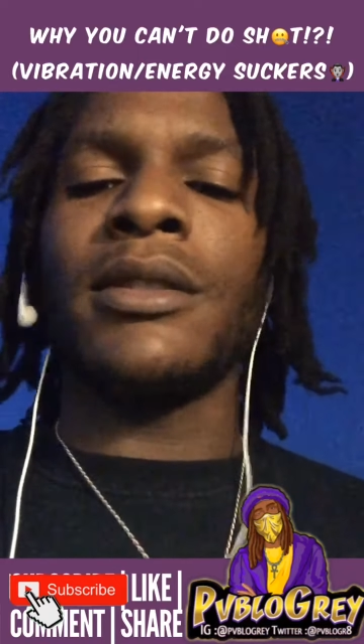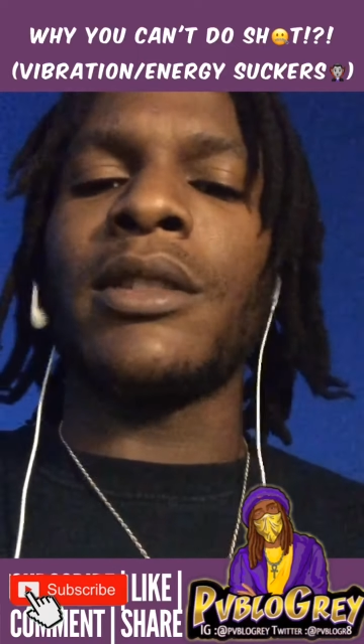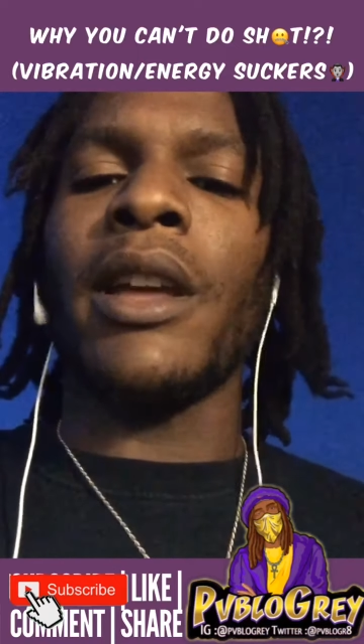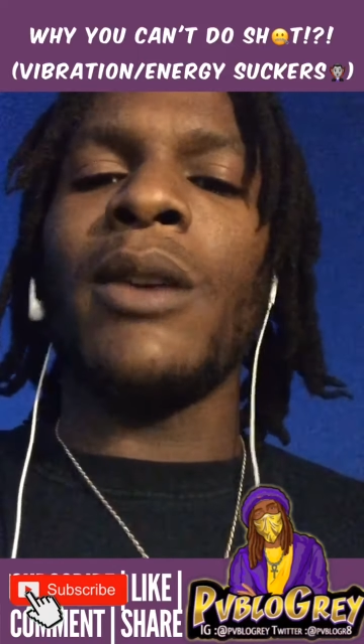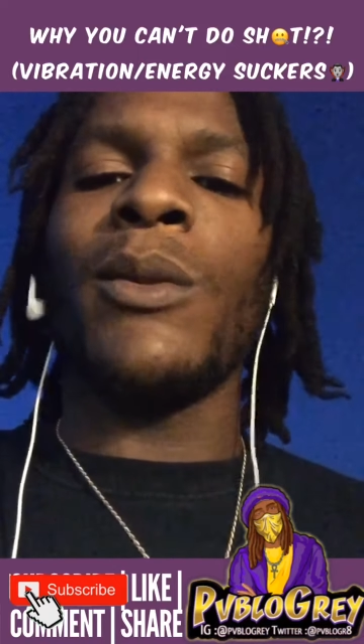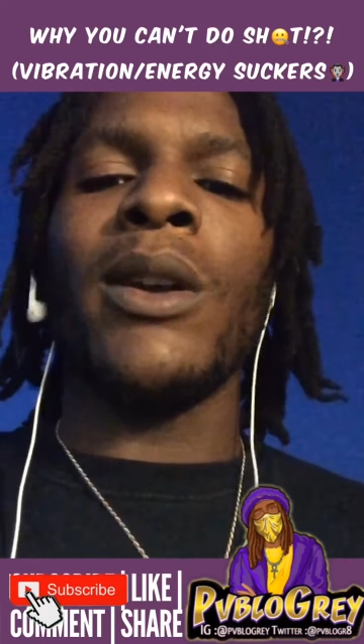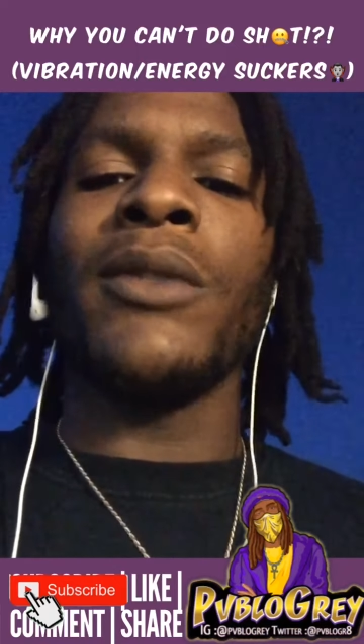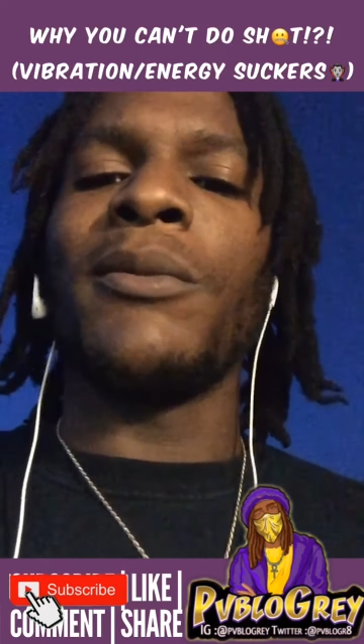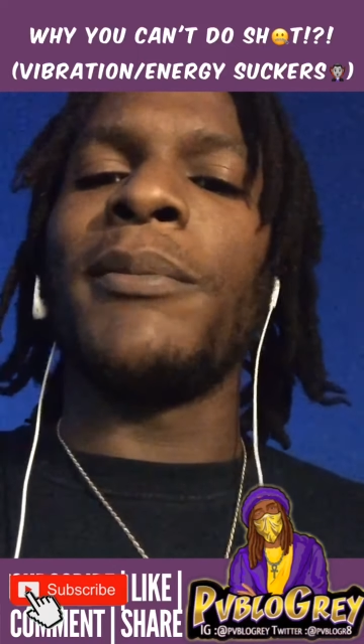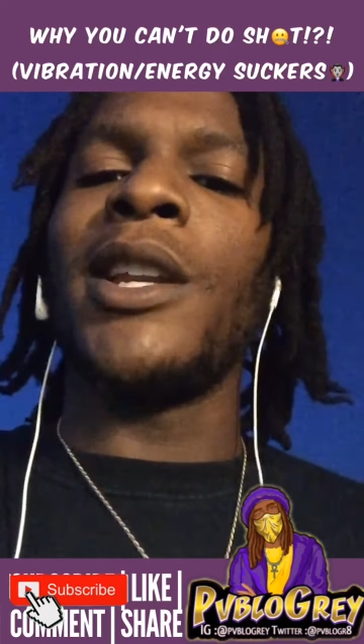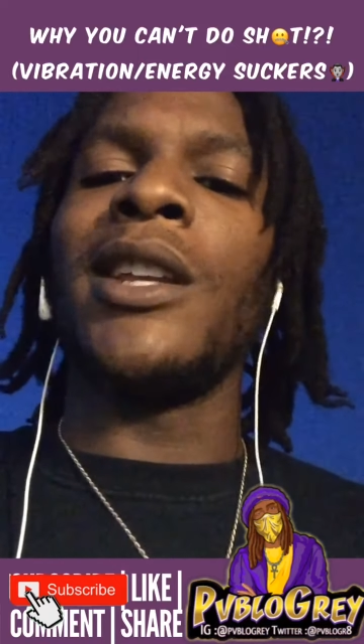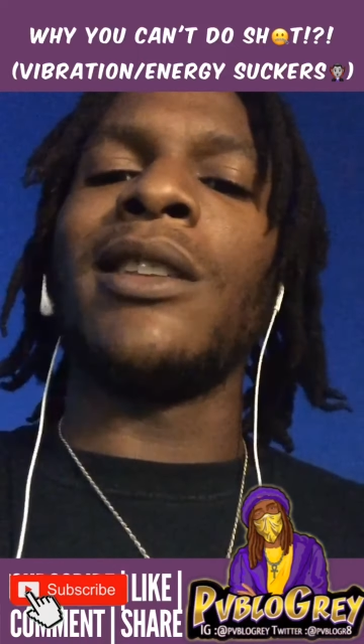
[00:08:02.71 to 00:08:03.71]
Stay away
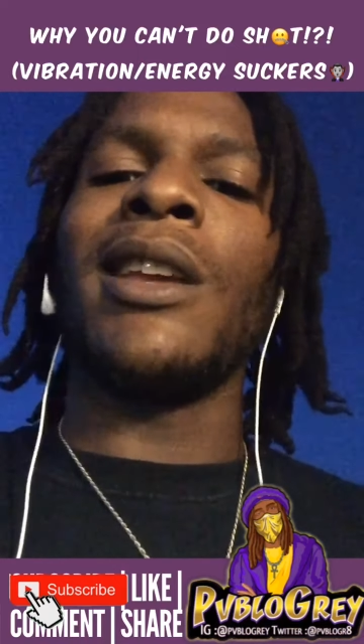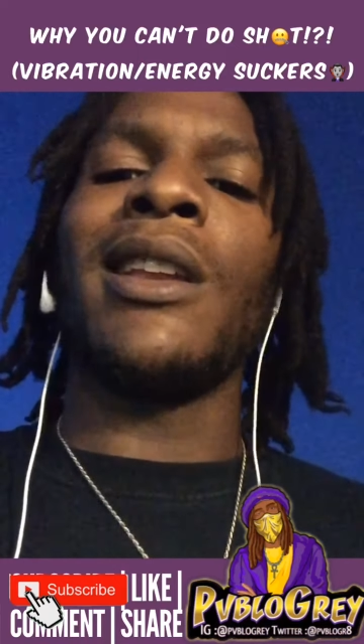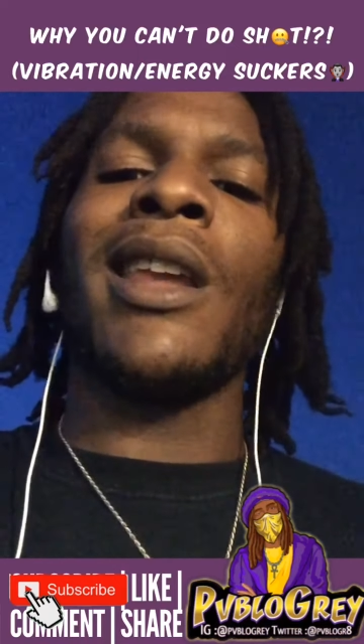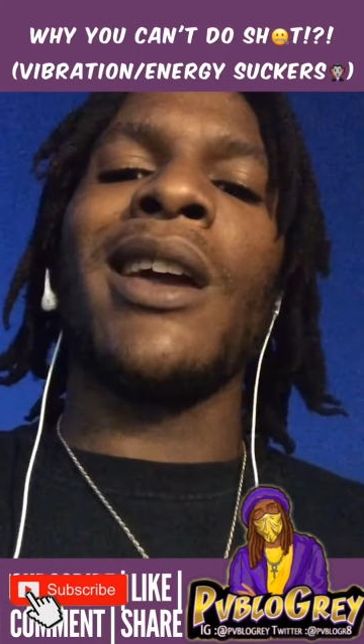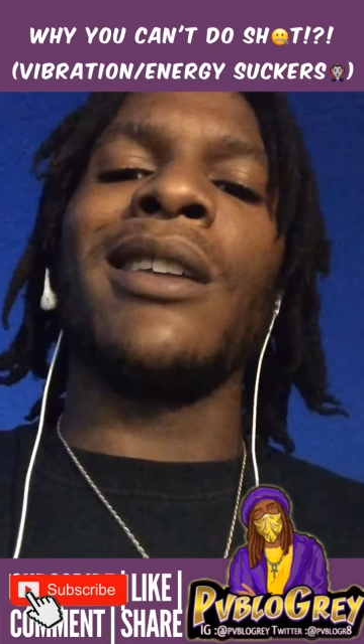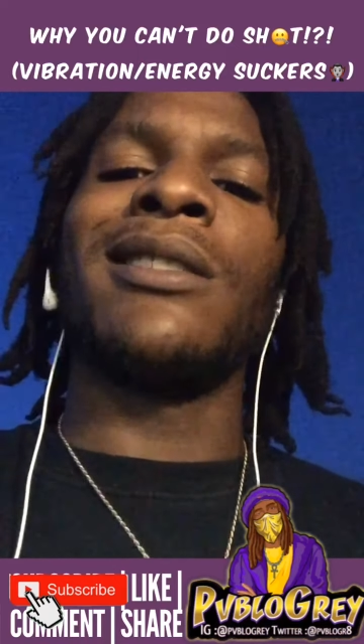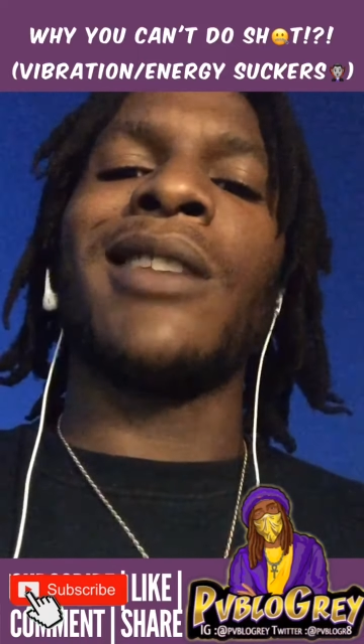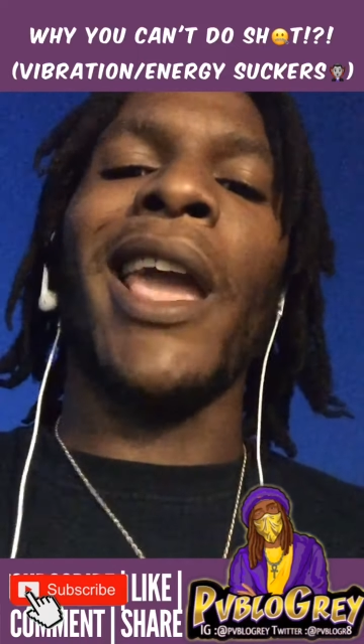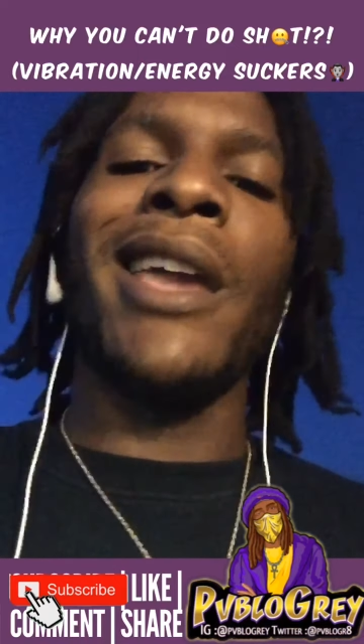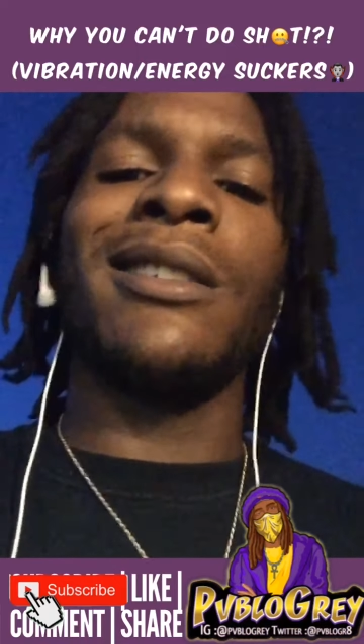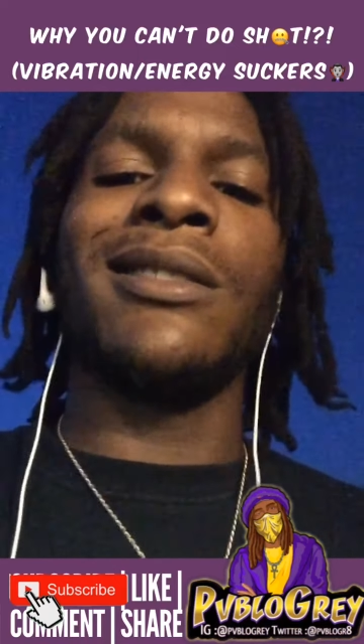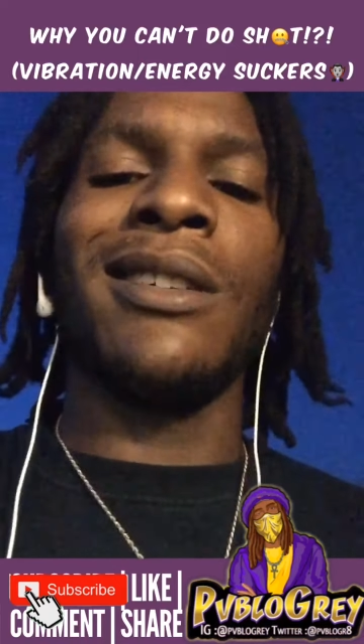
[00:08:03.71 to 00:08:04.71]
from anything that
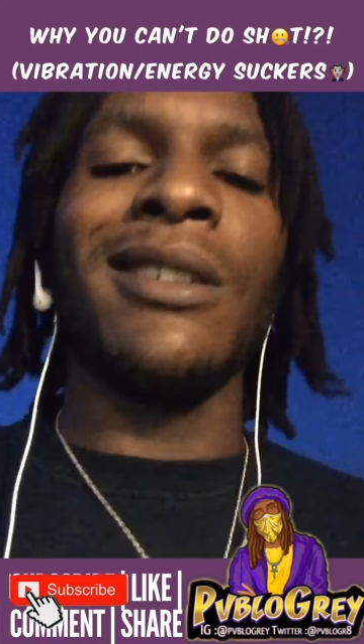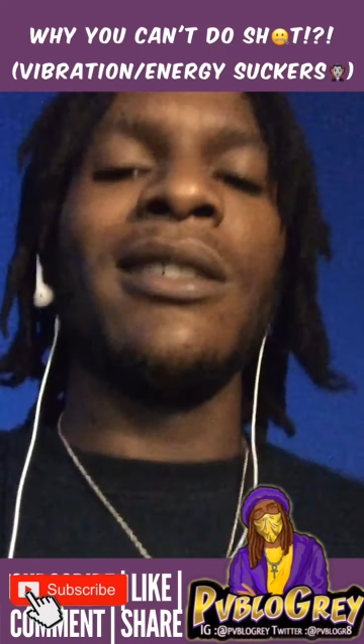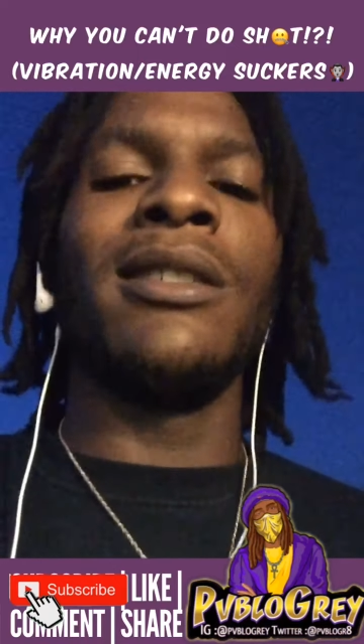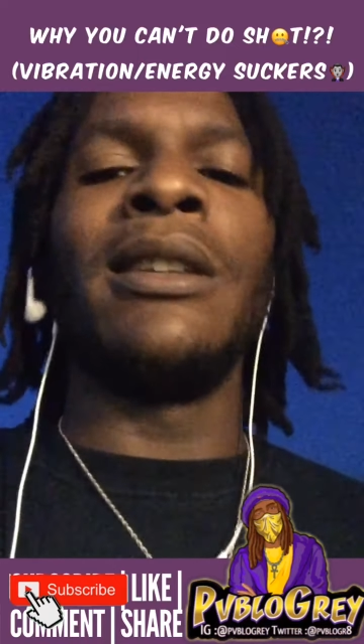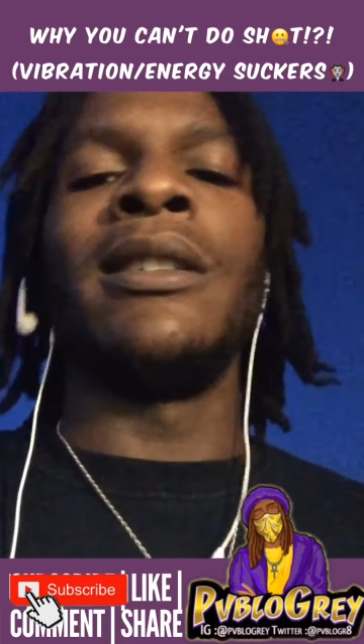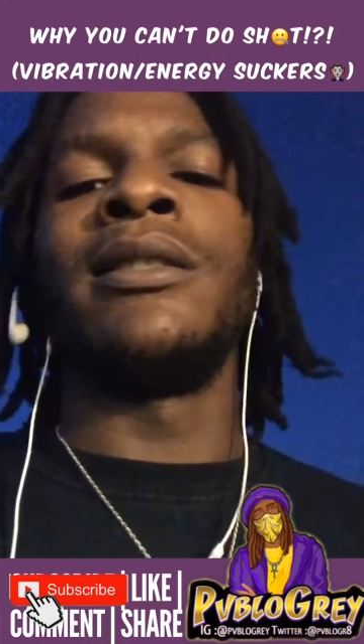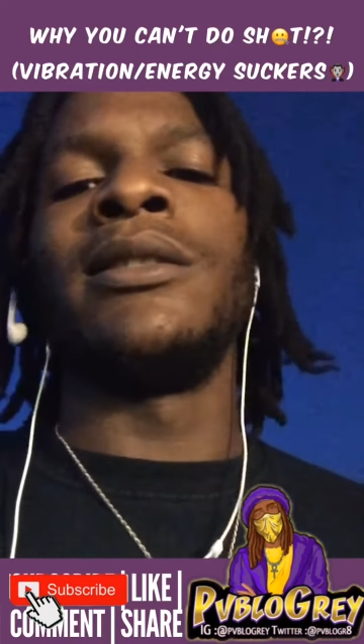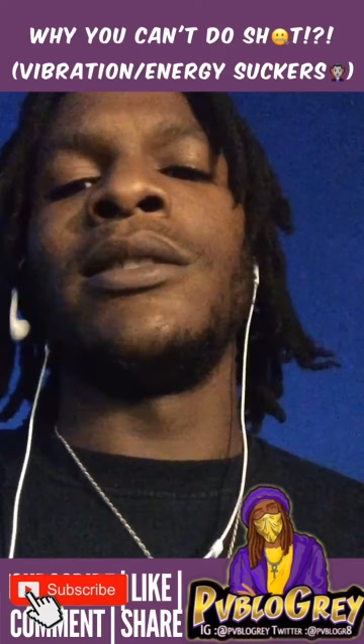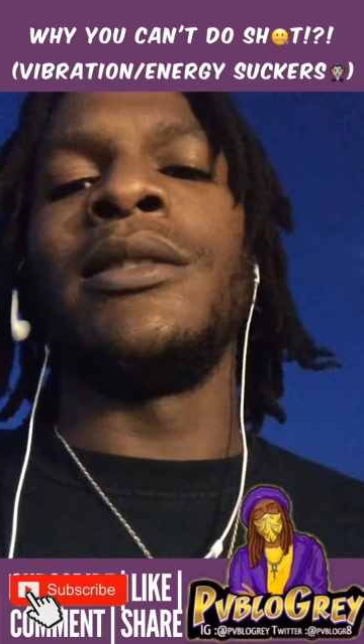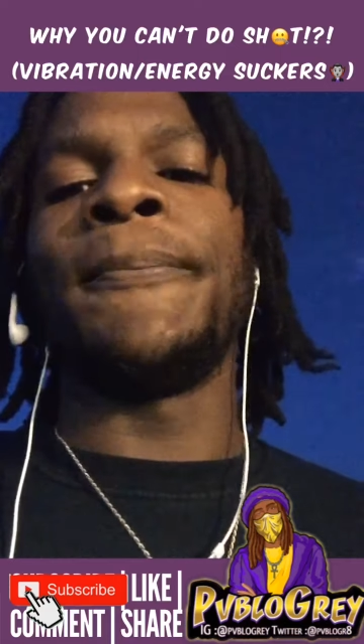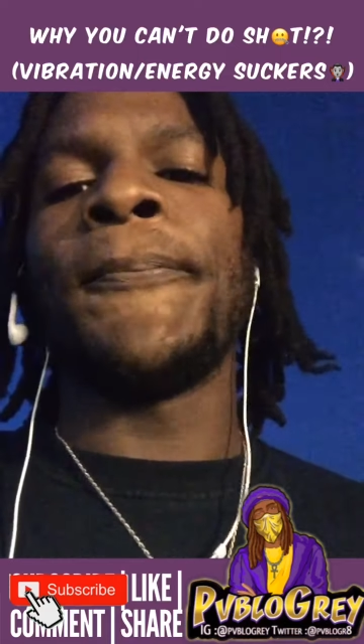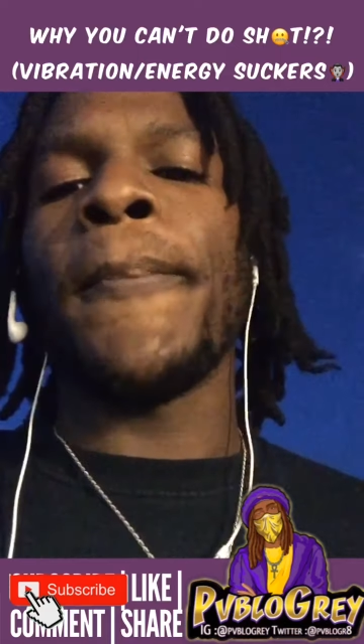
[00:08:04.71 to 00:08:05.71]
takes good
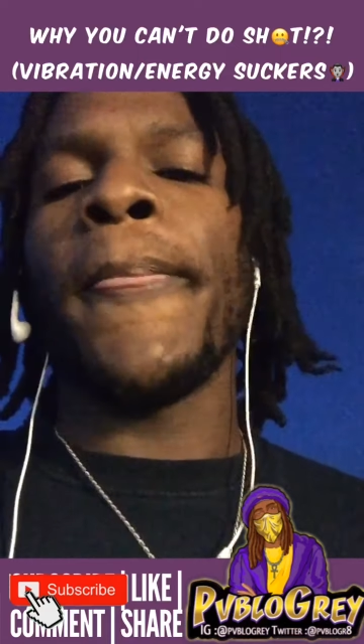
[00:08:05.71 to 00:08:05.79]
energy.